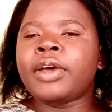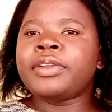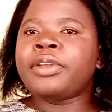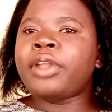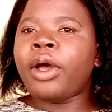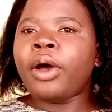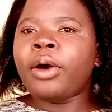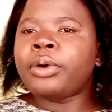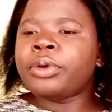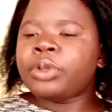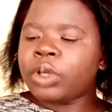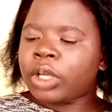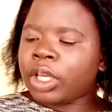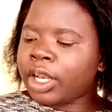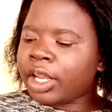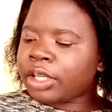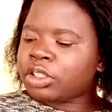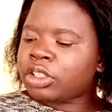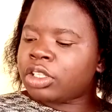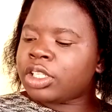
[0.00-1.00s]
No, you
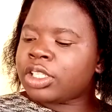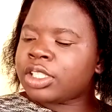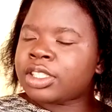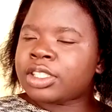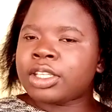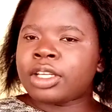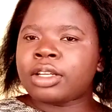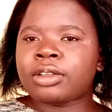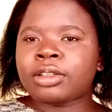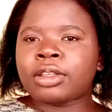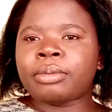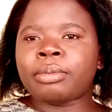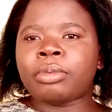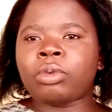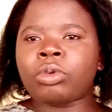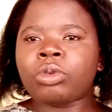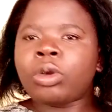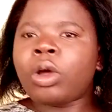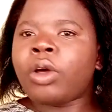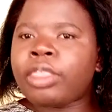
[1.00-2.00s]
can actually sit
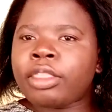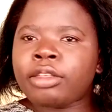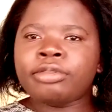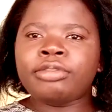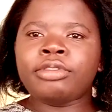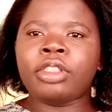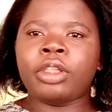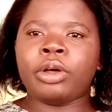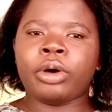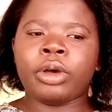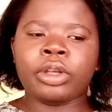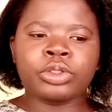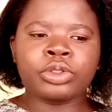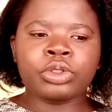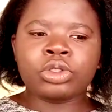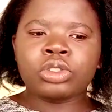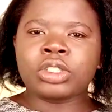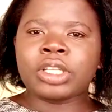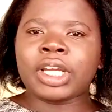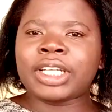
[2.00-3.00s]
on the floor as
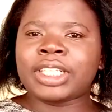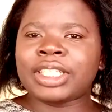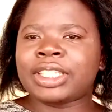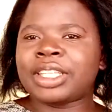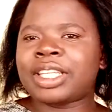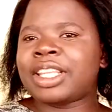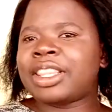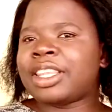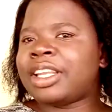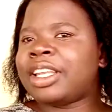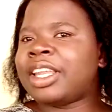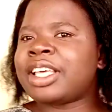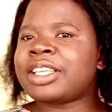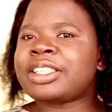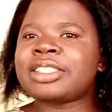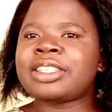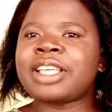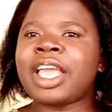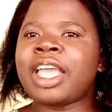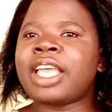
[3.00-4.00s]
you're studying. Then the
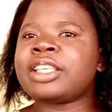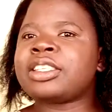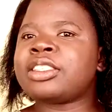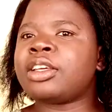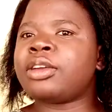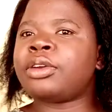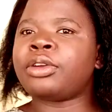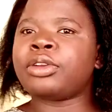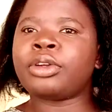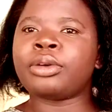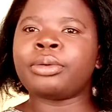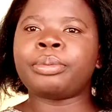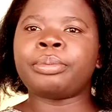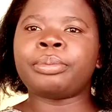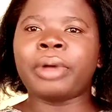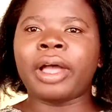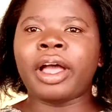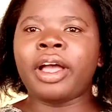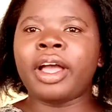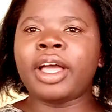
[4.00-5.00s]
next day, sit on your
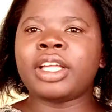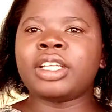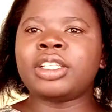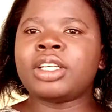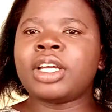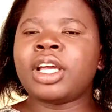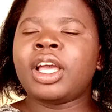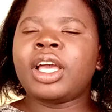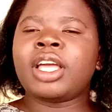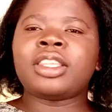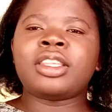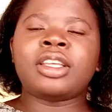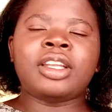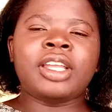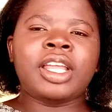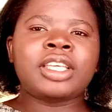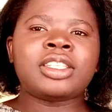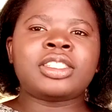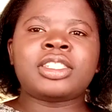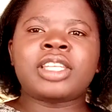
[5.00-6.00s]
bed. The
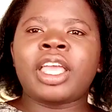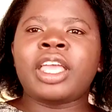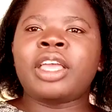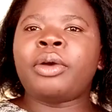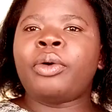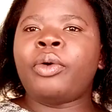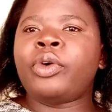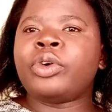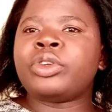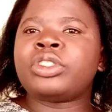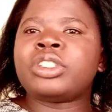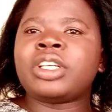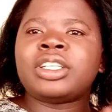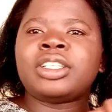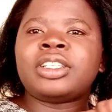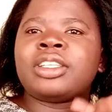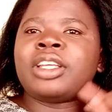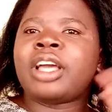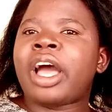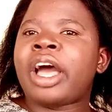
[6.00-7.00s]
next day, go
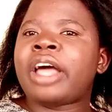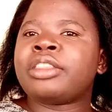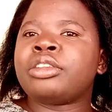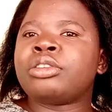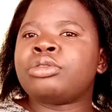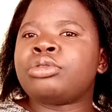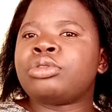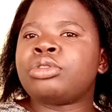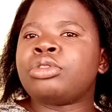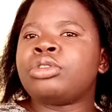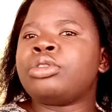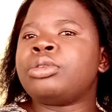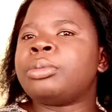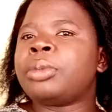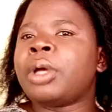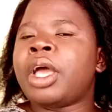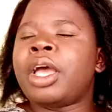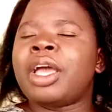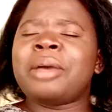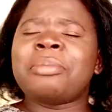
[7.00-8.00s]
study in the other room.
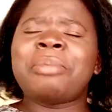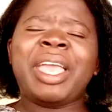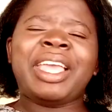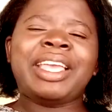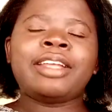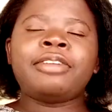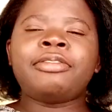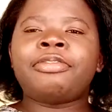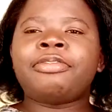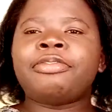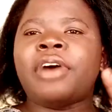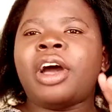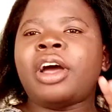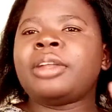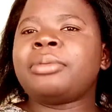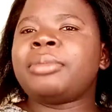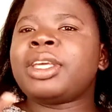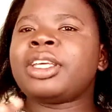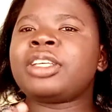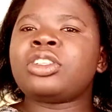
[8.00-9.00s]
Make it
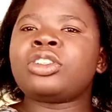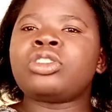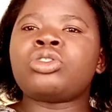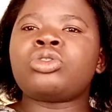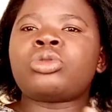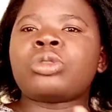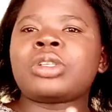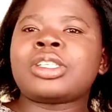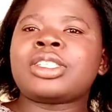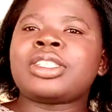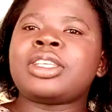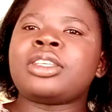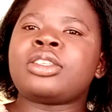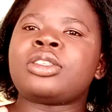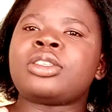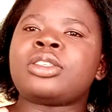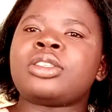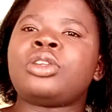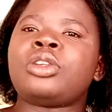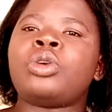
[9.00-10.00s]
fun, make it interesting,
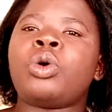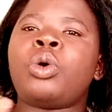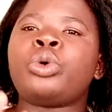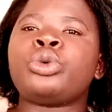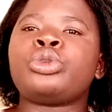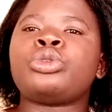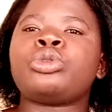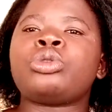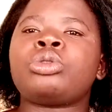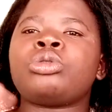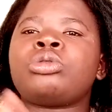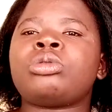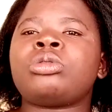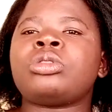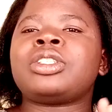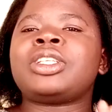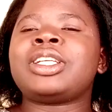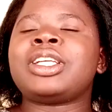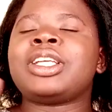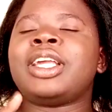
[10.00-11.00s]
so that you also
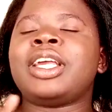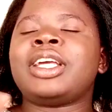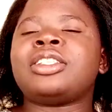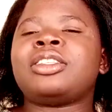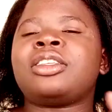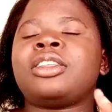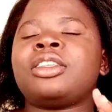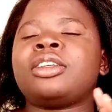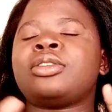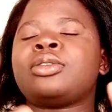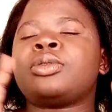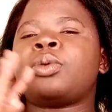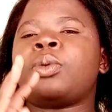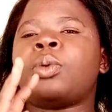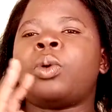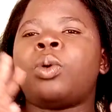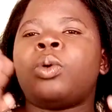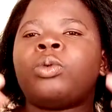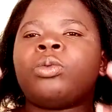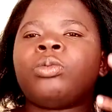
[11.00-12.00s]
don't create this
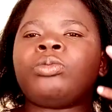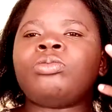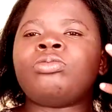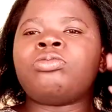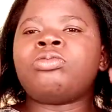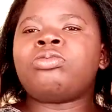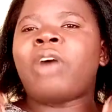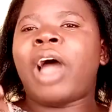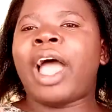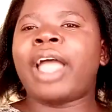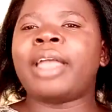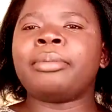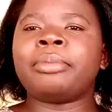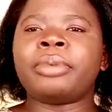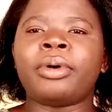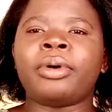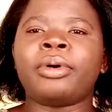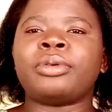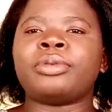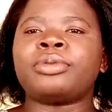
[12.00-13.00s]
whole vibe
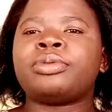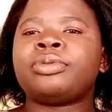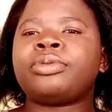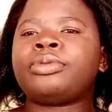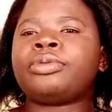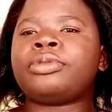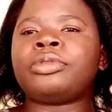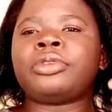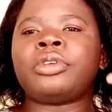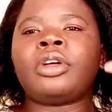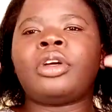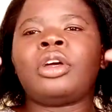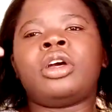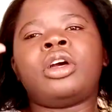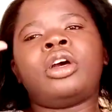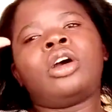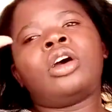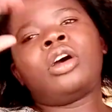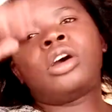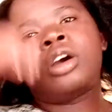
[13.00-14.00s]
of,
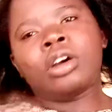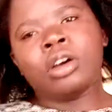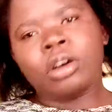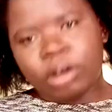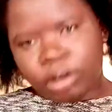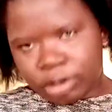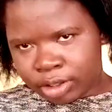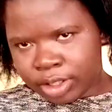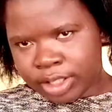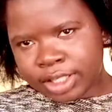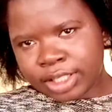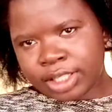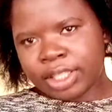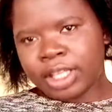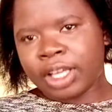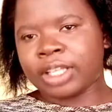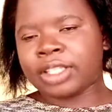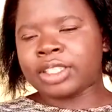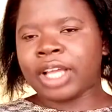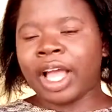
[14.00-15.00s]
oh, it's
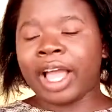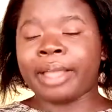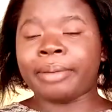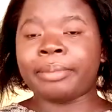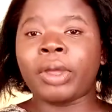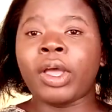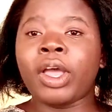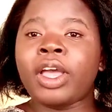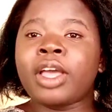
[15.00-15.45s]
that time.